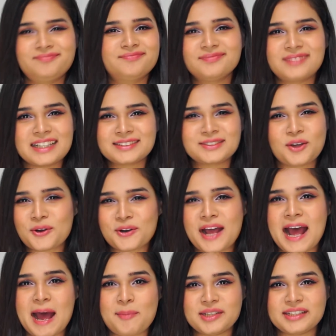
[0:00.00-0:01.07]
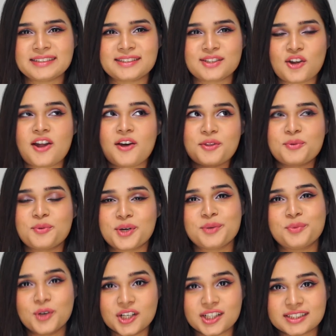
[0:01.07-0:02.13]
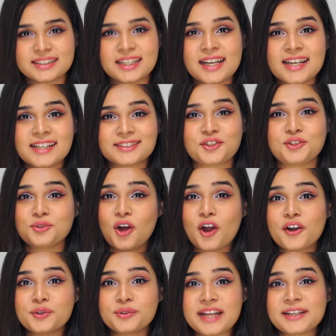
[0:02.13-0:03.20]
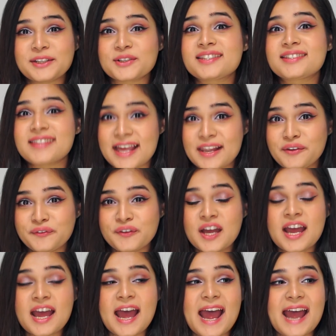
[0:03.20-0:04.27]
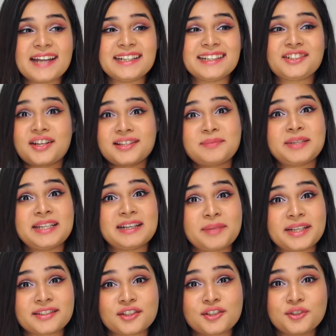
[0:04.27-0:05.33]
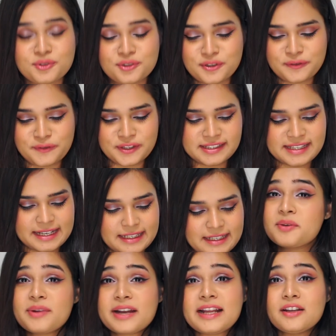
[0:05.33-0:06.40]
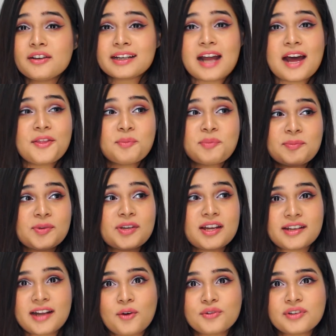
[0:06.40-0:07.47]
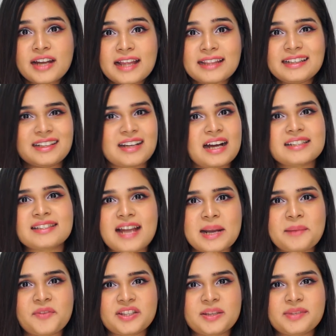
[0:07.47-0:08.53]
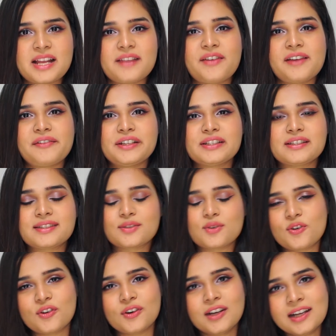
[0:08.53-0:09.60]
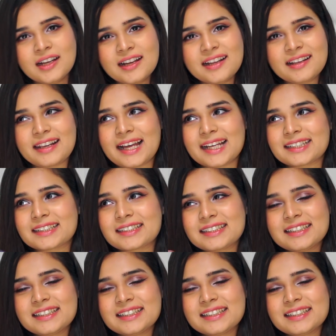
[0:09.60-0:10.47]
That's not gonna happen. It's not how the world works. So you gotta do that yourself, and trust me, it makes a huge difference. Like, but when I look at other people around and they can't stand up for themselves, I feel so like,